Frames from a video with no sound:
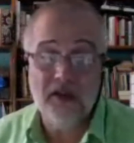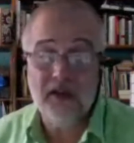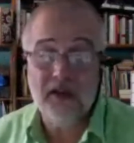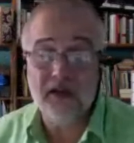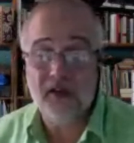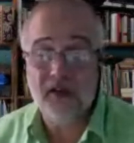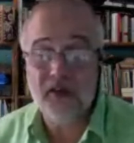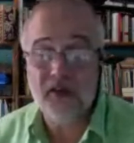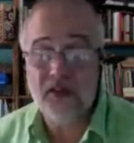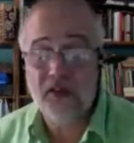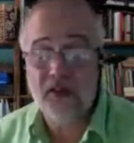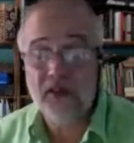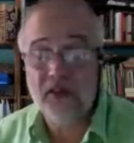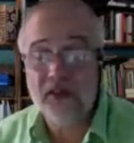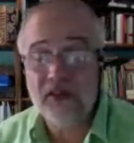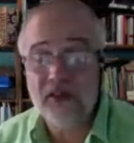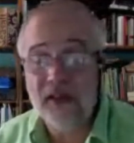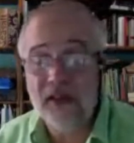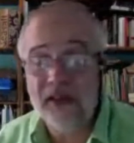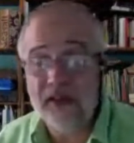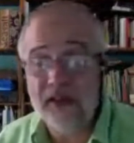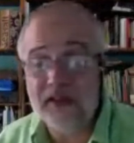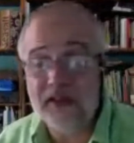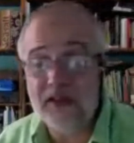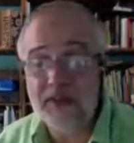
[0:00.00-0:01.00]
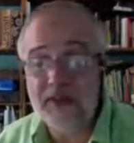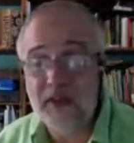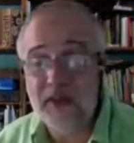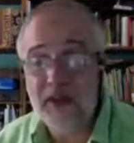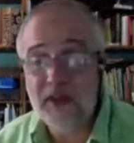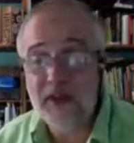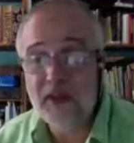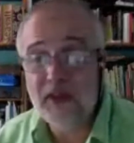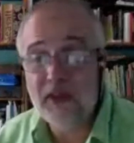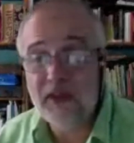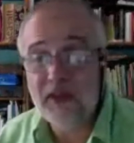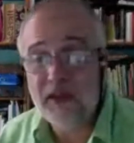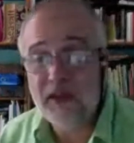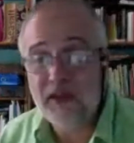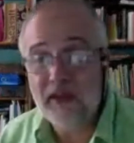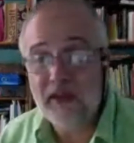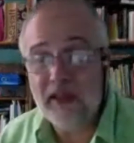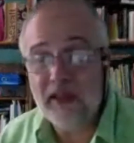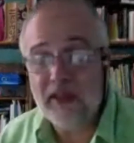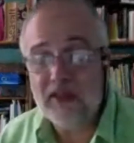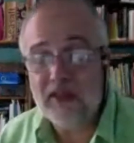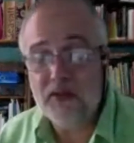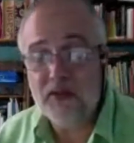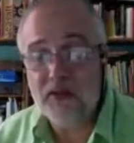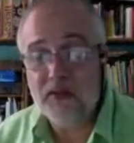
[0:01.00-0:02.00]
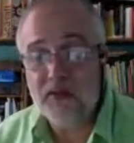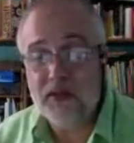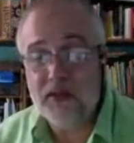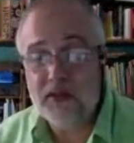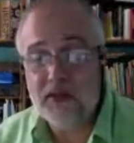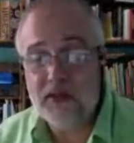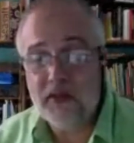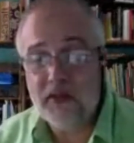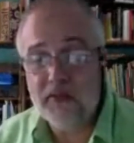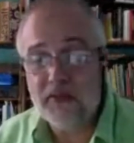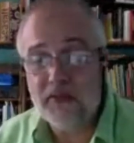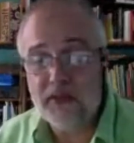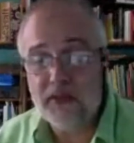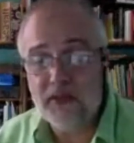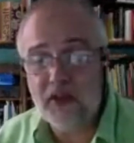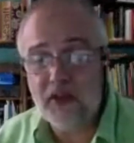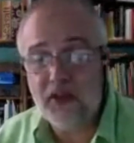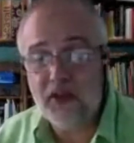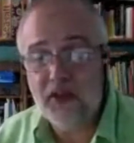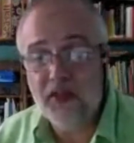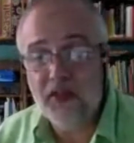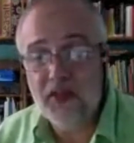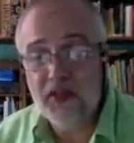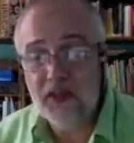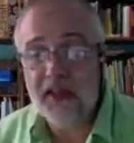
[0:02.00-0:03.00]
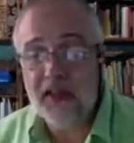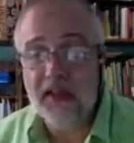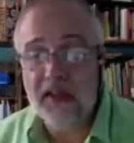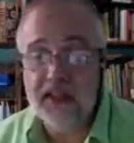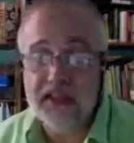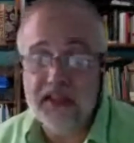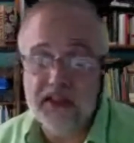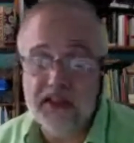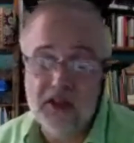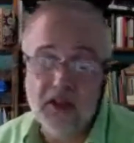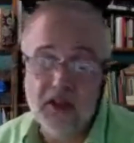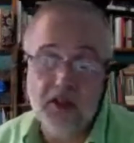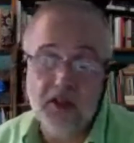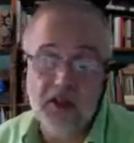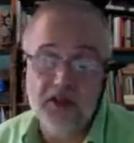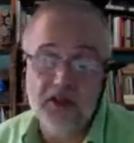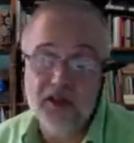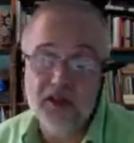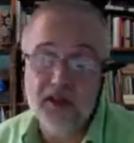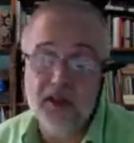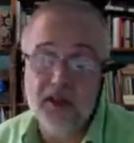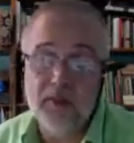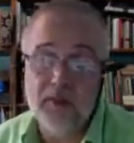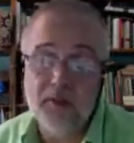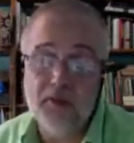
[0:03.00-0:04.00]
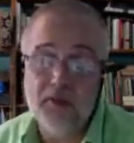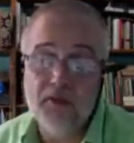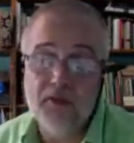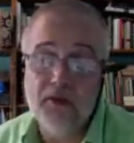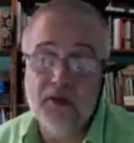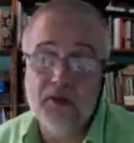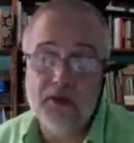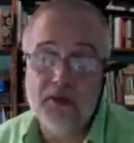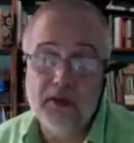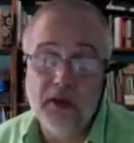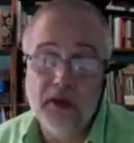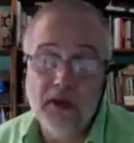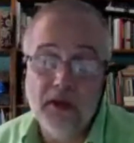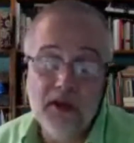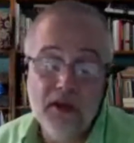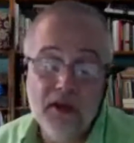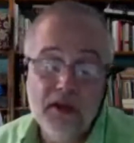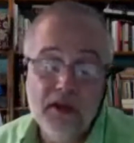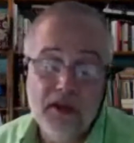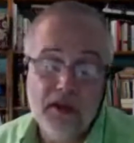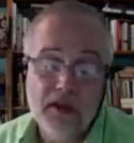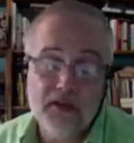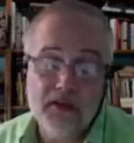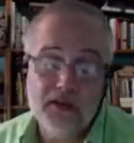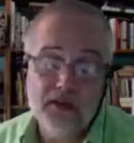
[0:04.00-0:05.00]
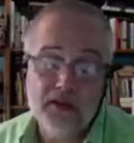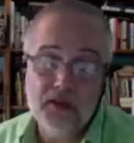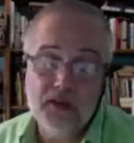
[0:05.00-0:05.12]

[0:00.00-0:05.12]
And I think that sort of integrity, I think, is starting to come through. And the